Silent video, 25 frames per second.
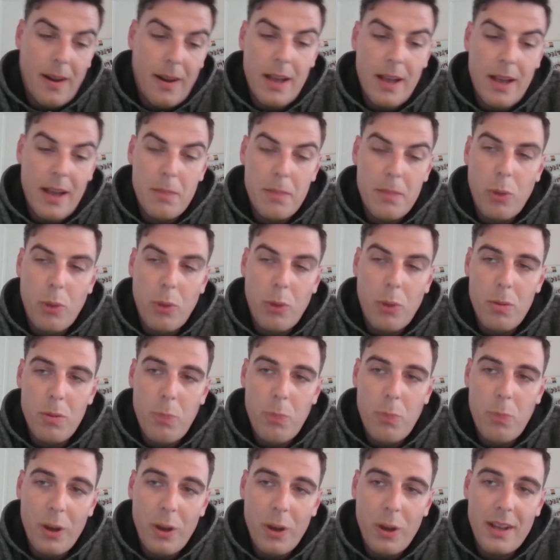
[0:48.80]

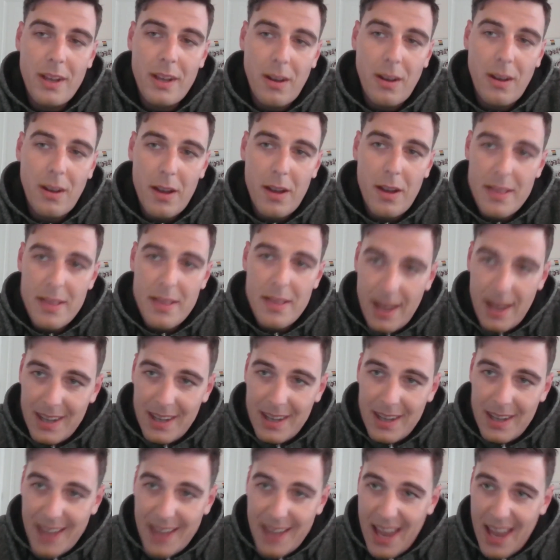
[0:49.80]
political
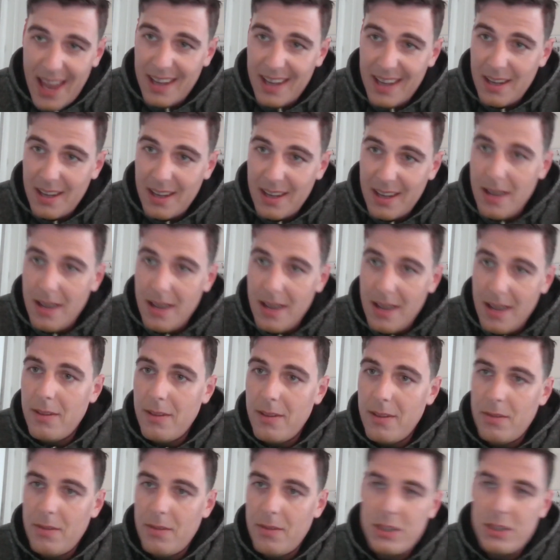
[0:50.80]
think tank,
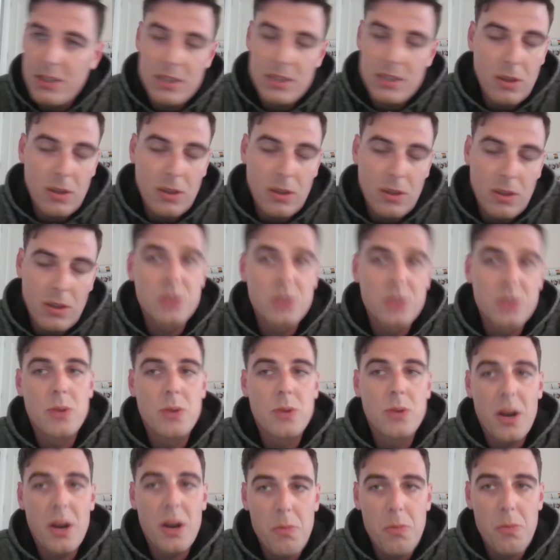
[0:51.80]
which is close
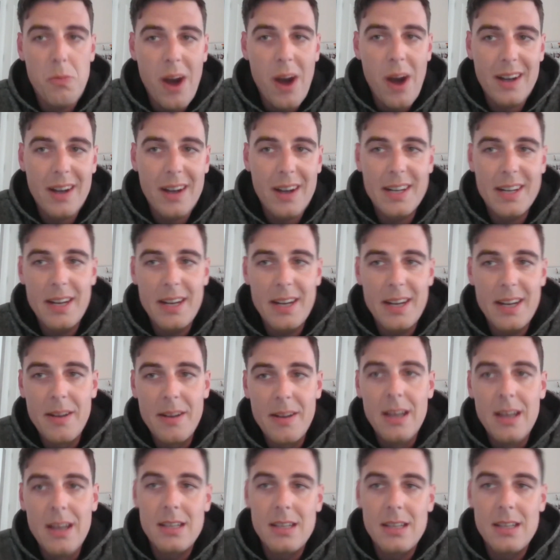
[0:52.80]
to ANO
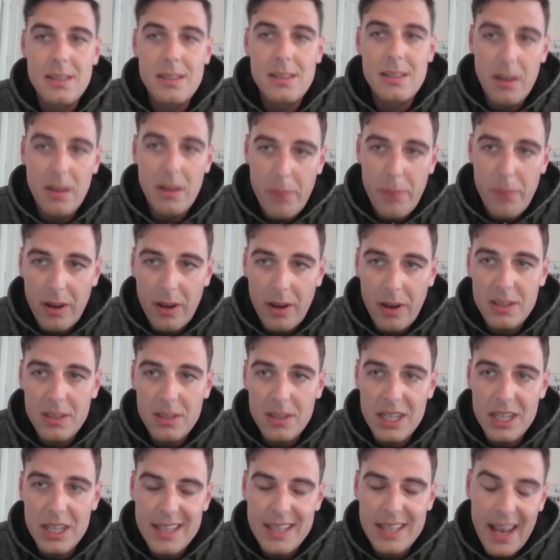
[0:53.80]
party. It's a liberal
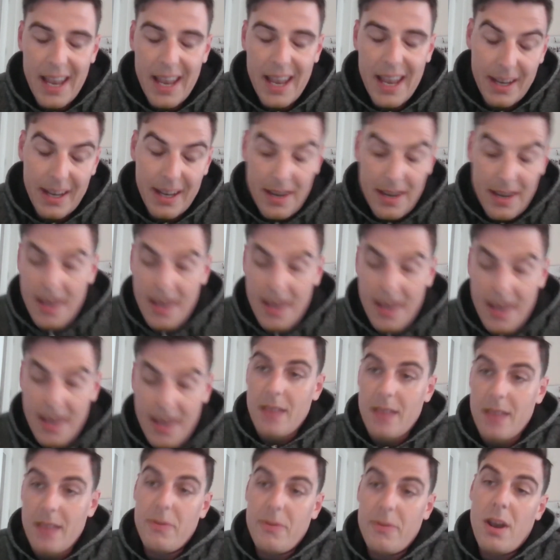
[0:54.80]
think tank,
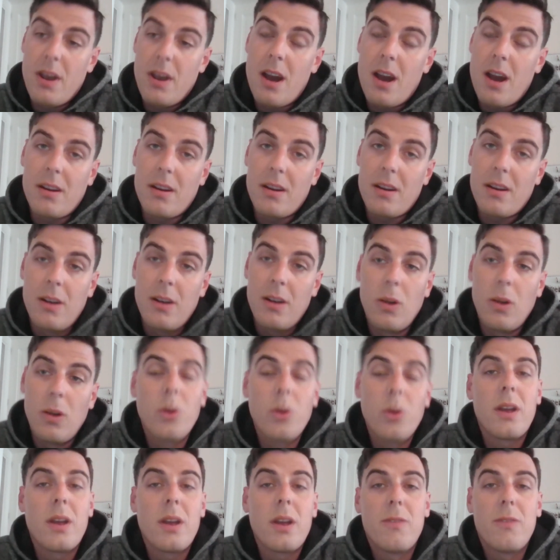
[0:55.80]
and we are
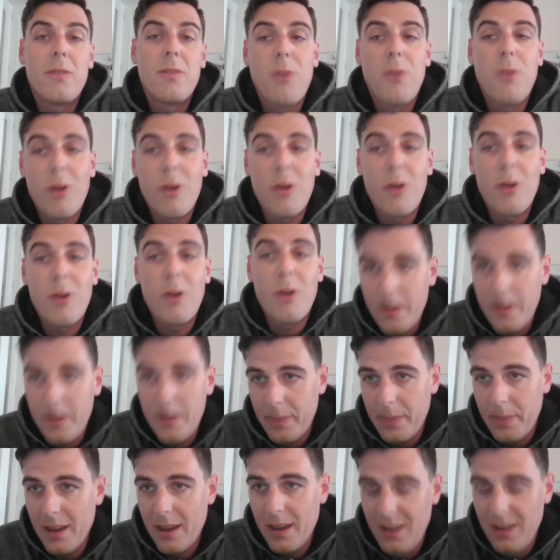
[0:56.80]
looking for
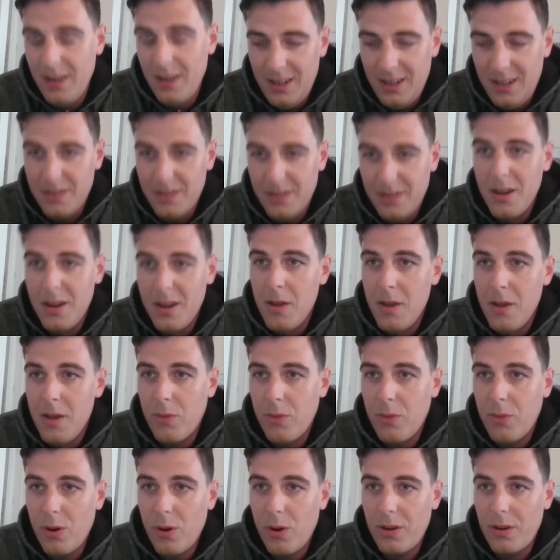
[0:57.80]

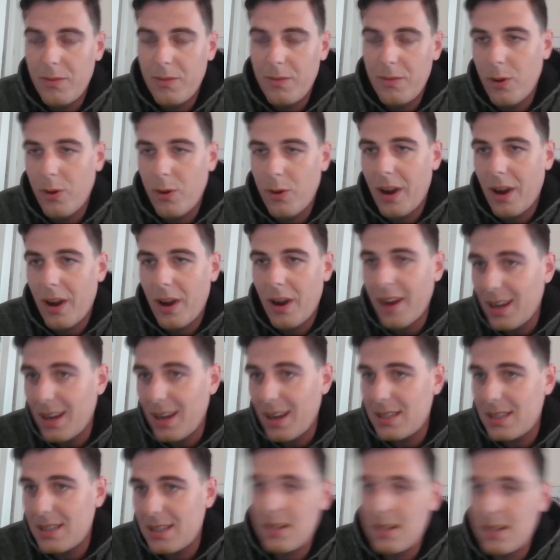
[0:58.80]
for
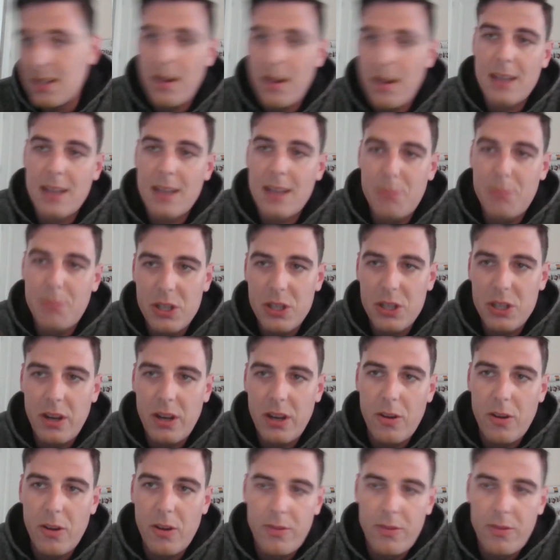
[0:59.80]
analysis,
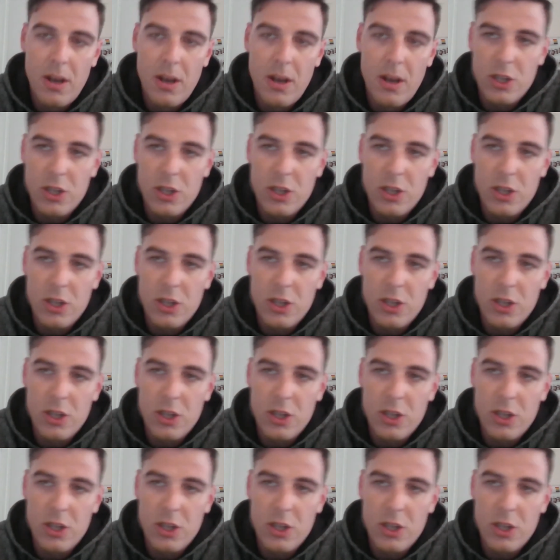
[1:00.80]
especially of